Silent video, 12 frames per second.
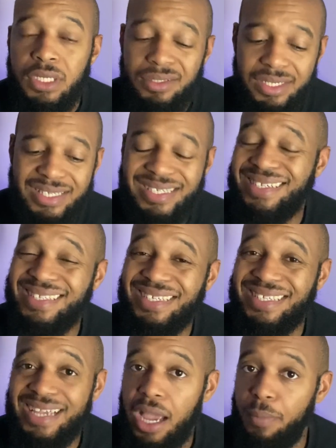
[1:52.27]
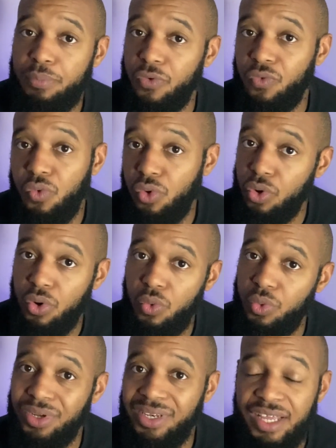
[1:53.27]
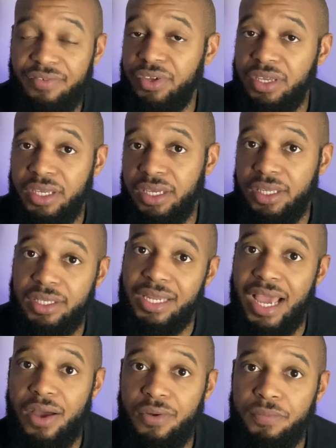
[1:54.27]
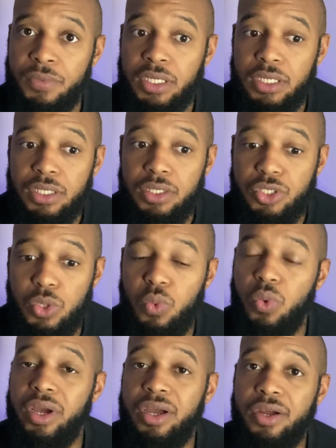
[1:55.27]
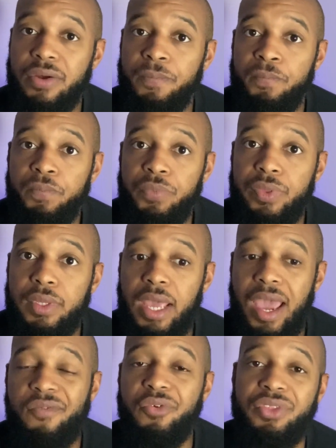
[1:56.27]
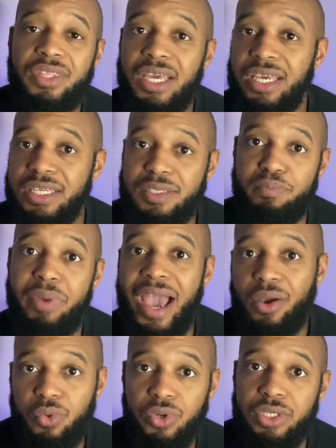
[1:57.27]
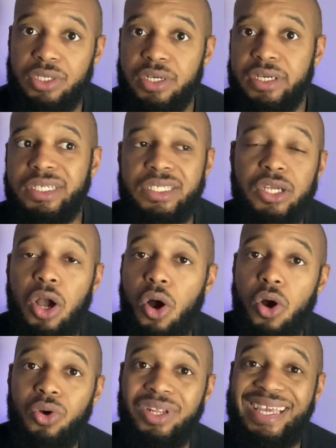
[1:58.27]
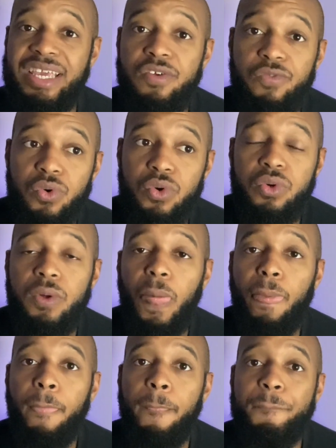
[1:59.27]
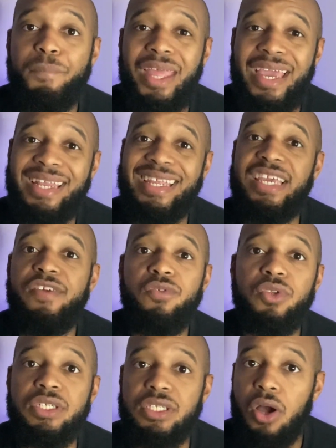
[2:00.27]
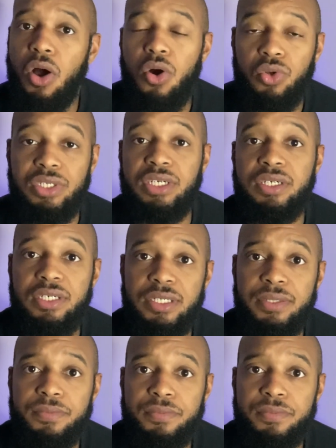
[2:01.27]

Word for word: This is the type of world we're living in now to where everything is backward. Good is called evil and evil is called good.